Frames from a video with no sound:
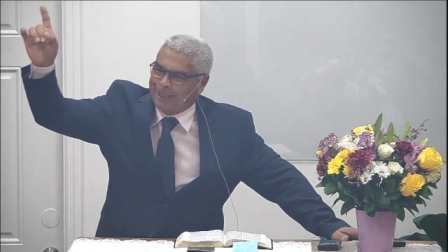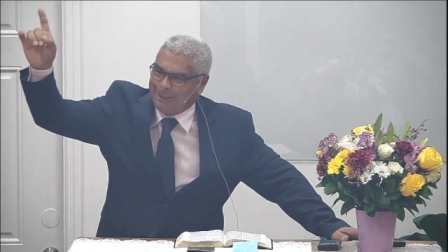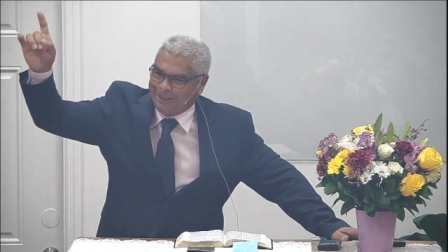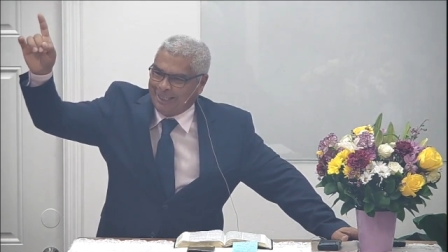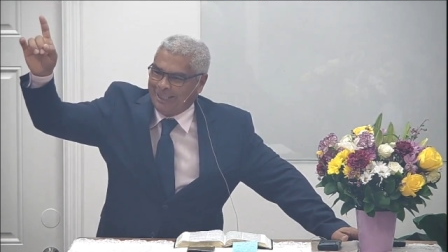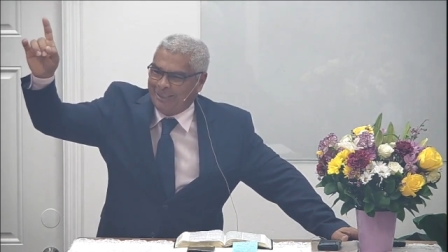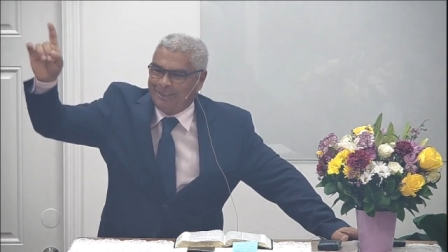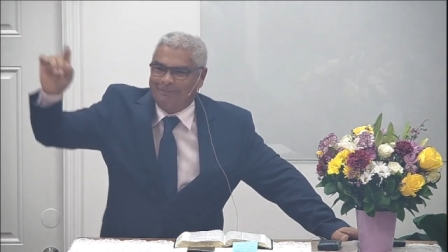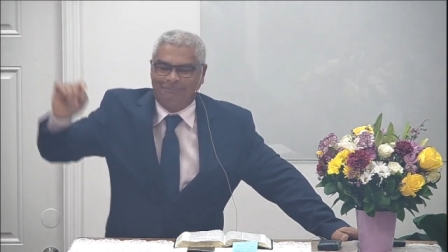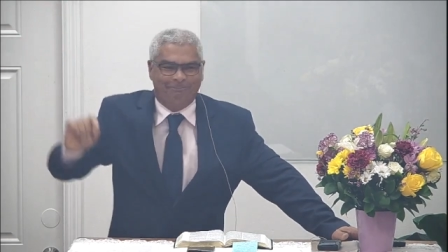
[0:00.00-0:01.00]
Is in third
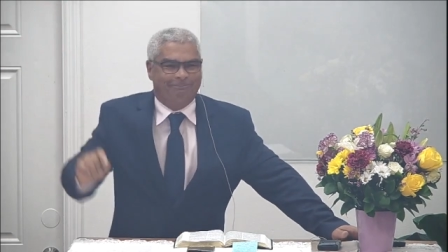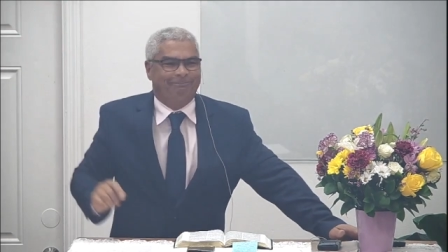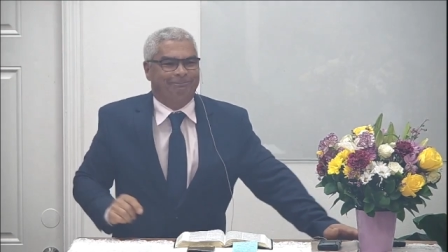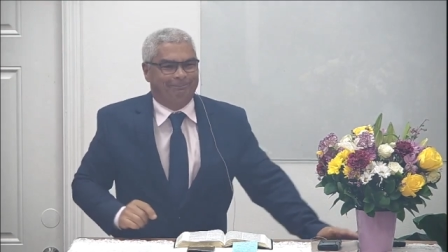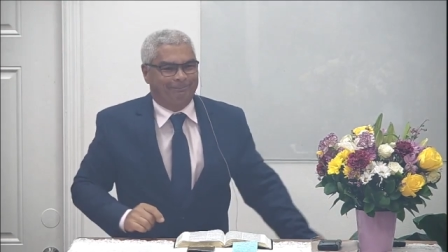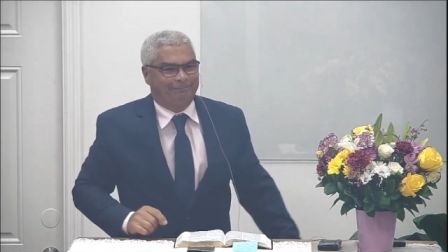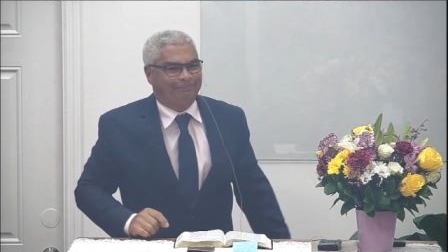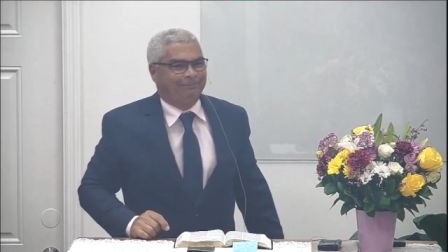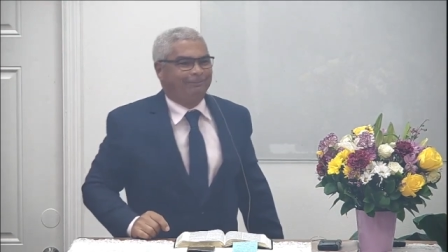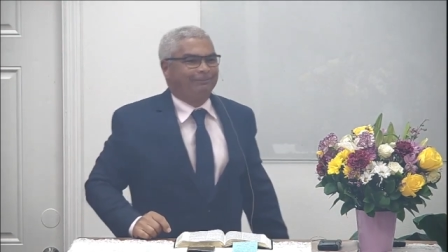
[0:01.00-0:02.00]
heaven.
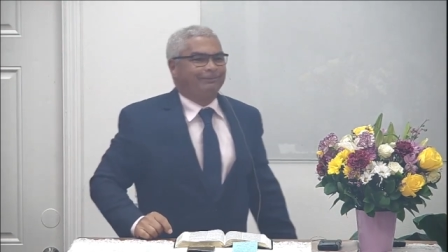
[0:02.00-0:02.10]
Is in